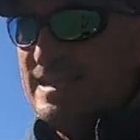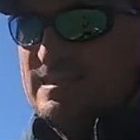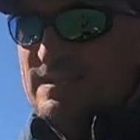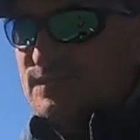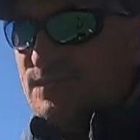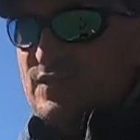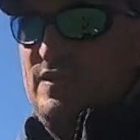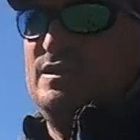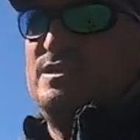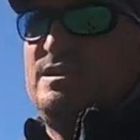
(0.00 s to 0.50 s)

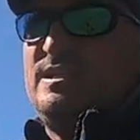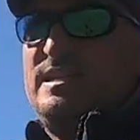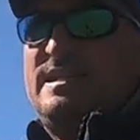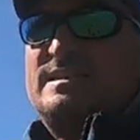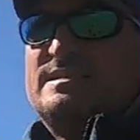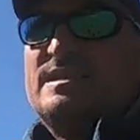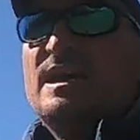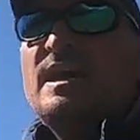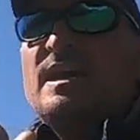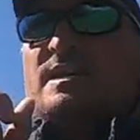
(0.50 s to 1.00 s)
bait the fish
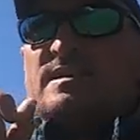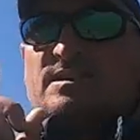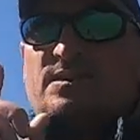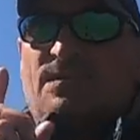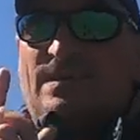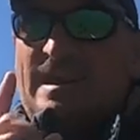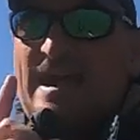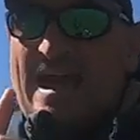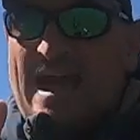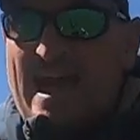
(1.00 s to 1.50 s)
sees.
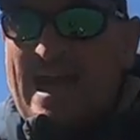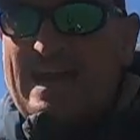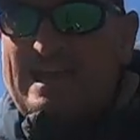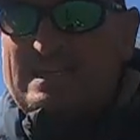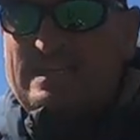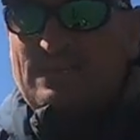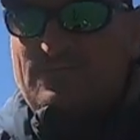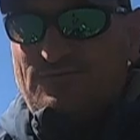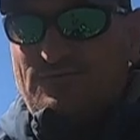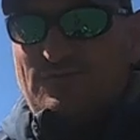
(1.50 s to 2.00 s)
So an
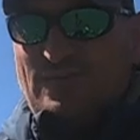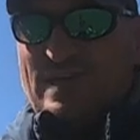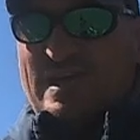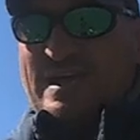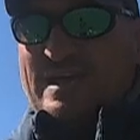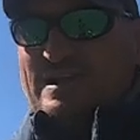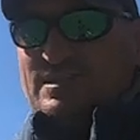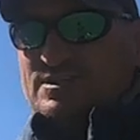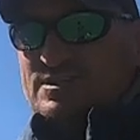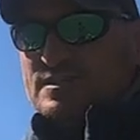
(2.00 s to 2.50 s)
active
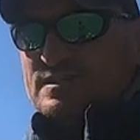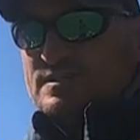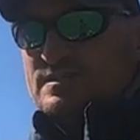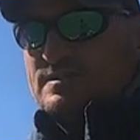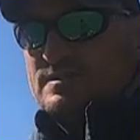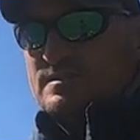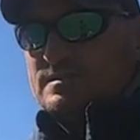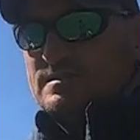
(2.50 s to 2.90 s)
fish